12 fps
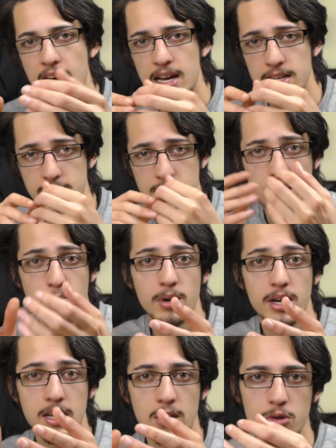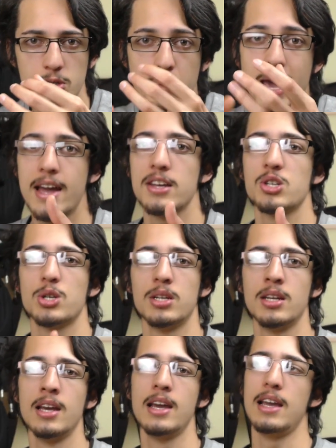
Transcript: is somebody whose passion